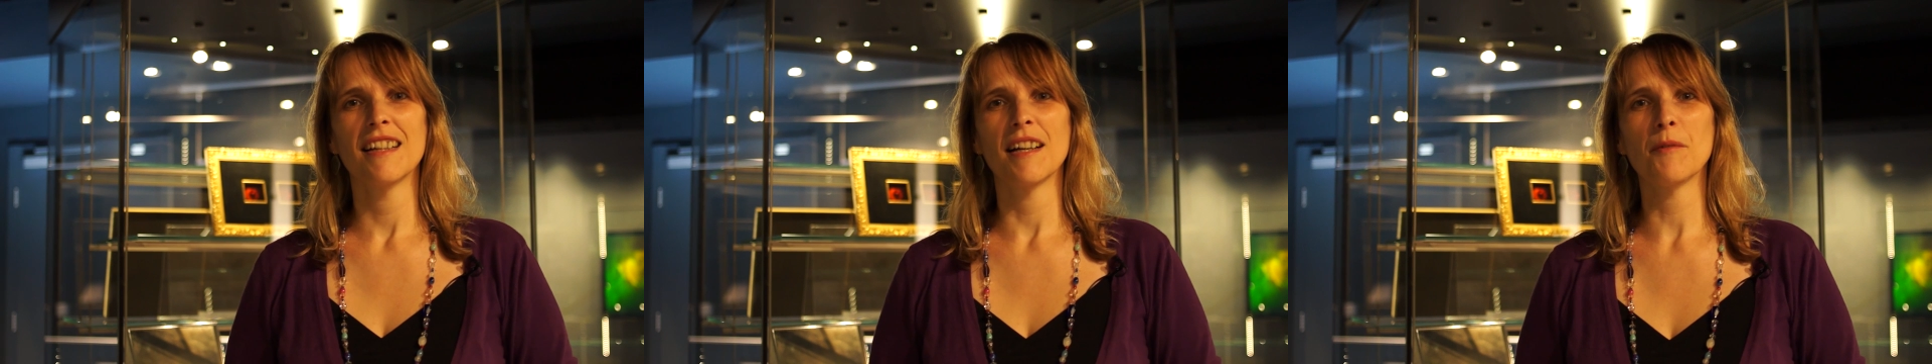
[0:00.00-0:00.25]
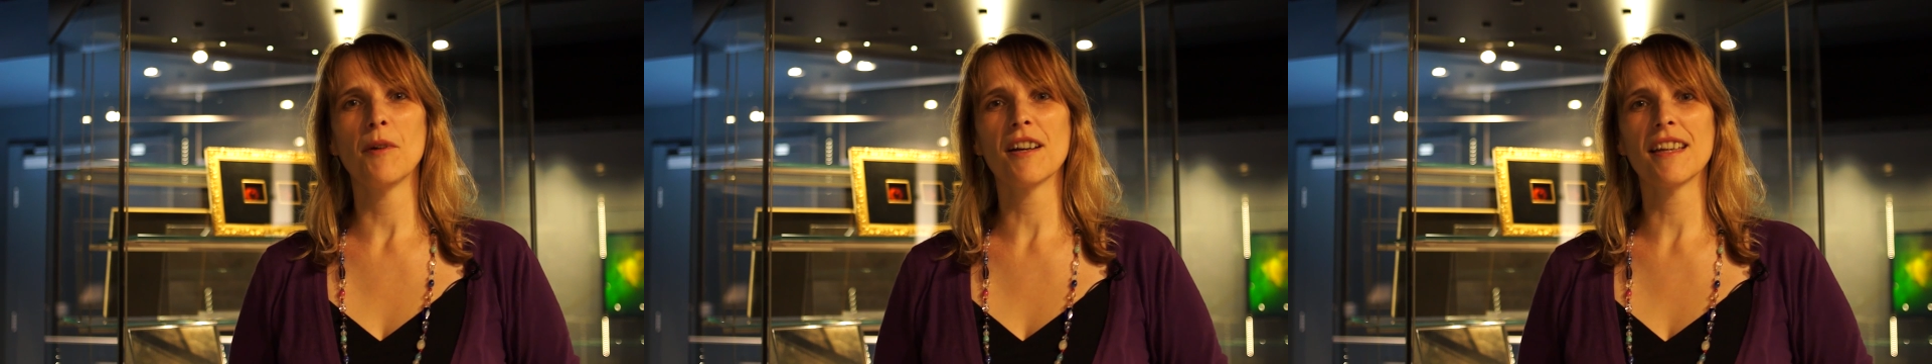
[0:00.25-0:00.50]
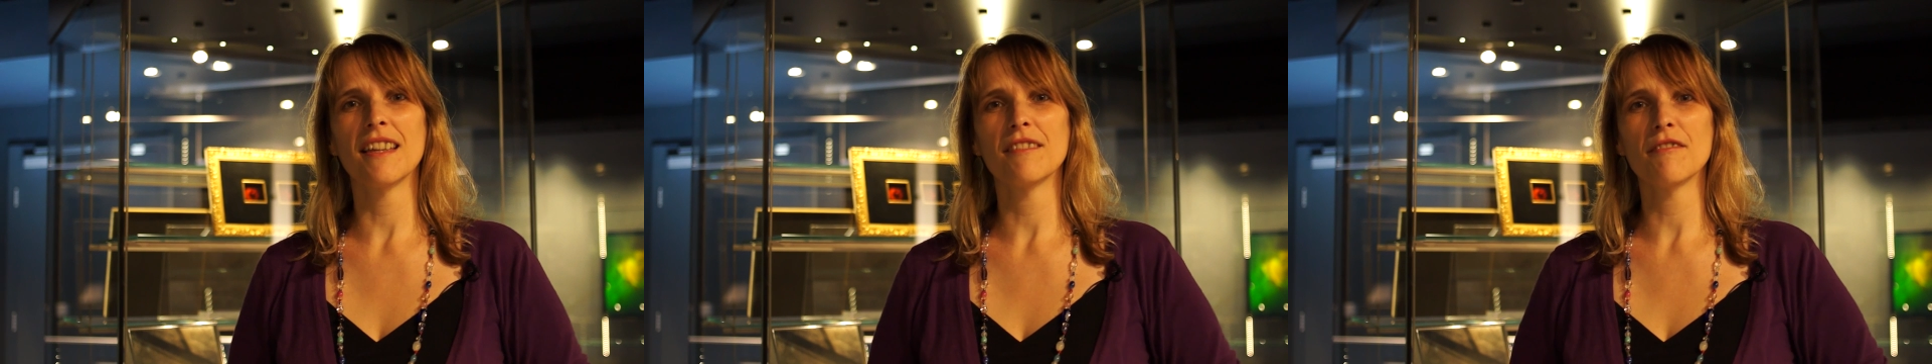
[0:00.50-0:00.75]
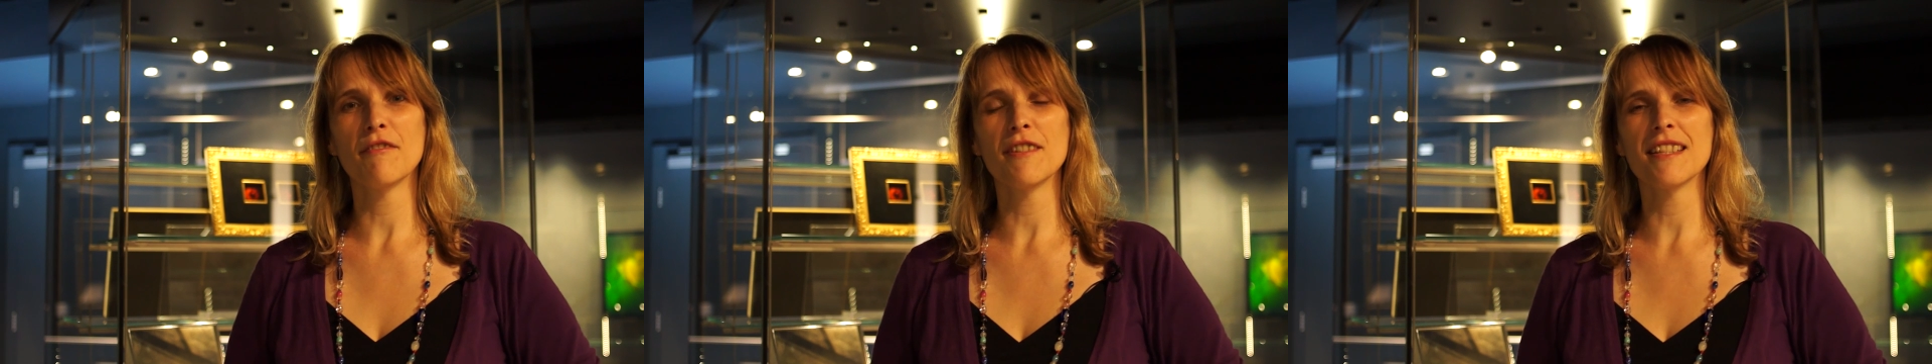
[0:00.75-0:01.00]
I work
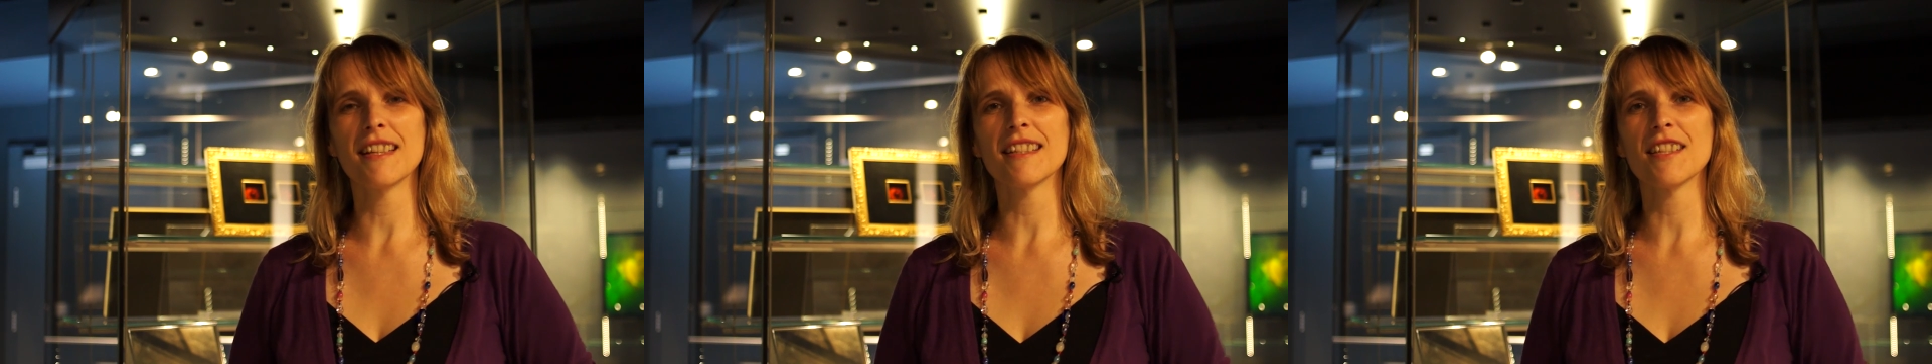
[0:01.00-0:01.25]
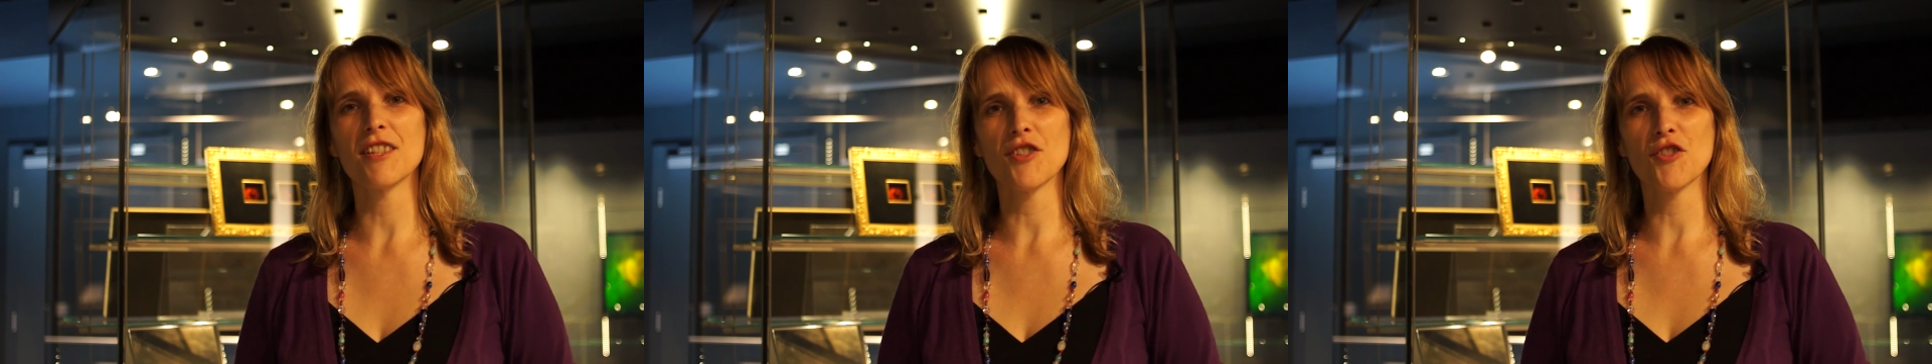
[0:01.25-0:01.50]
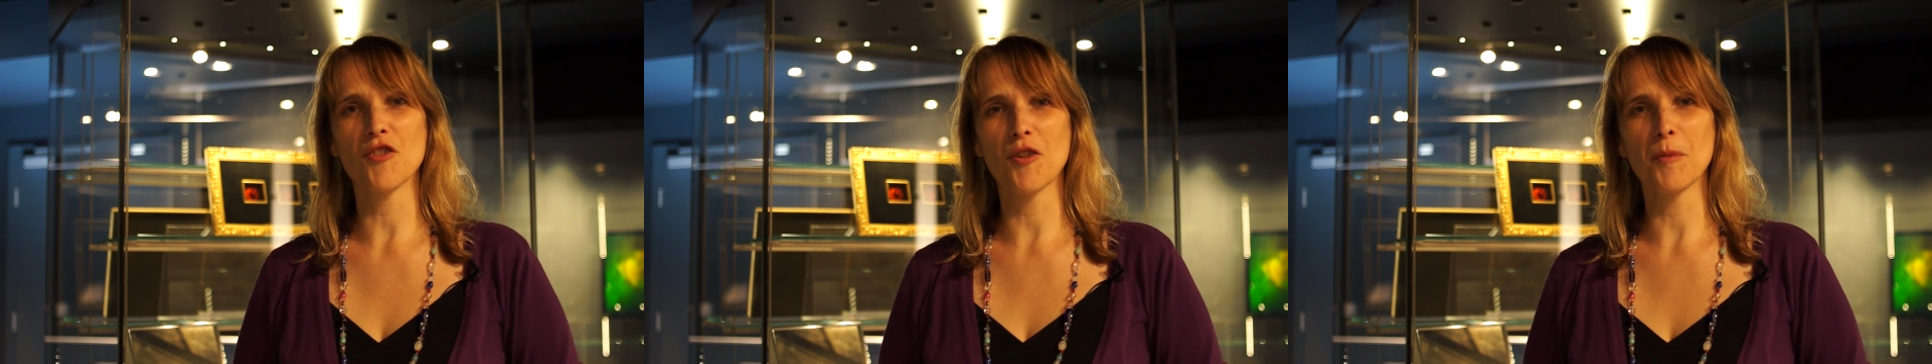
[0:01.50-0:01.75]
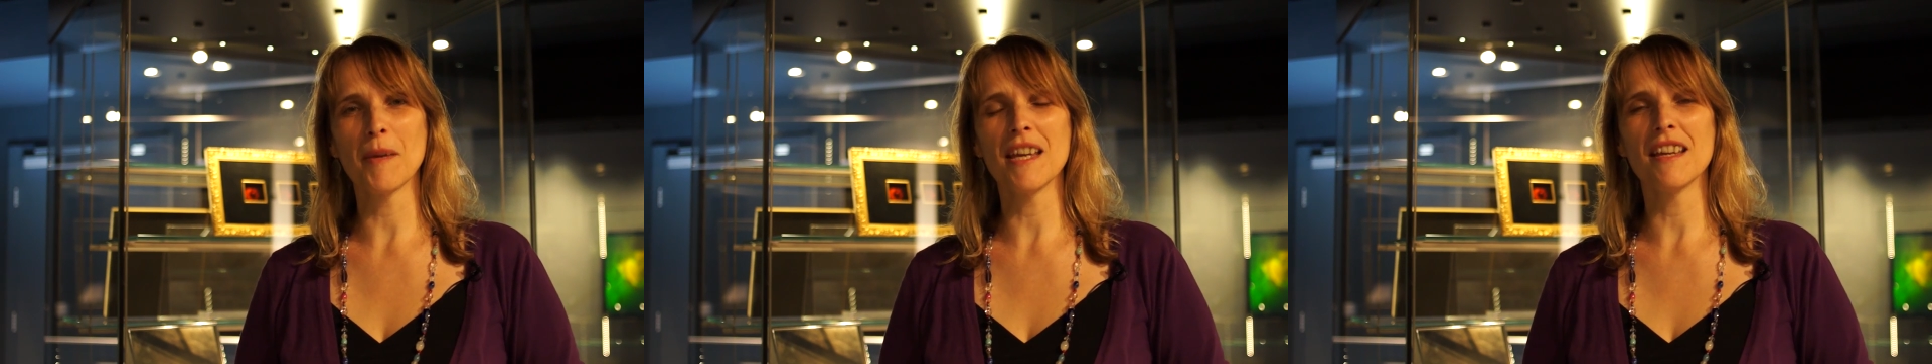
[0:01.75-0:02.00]
in physics and
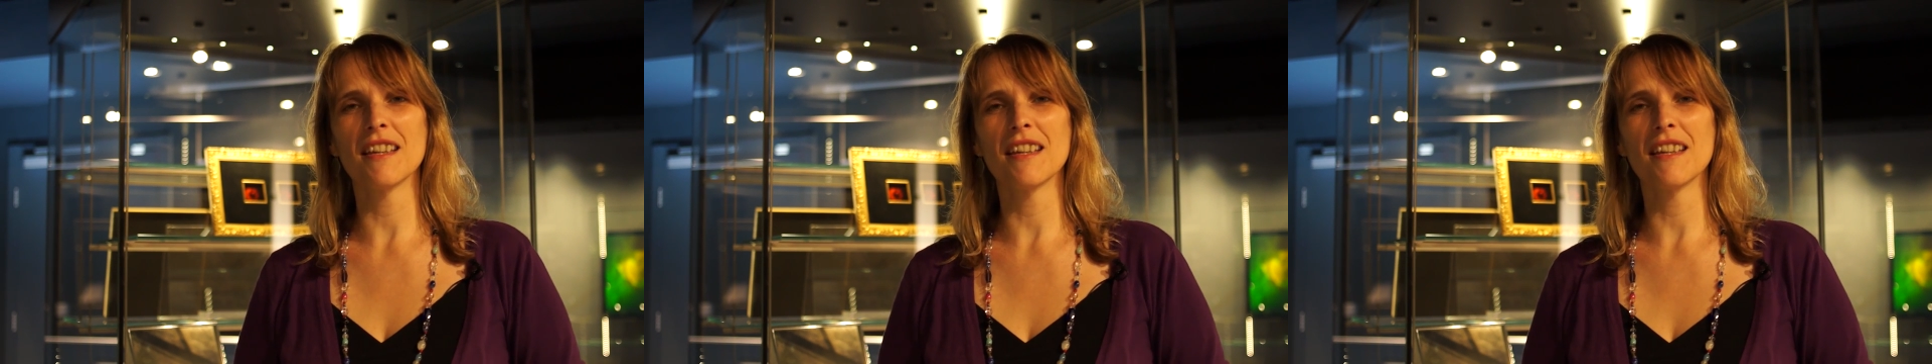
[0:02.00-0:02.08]
astronomy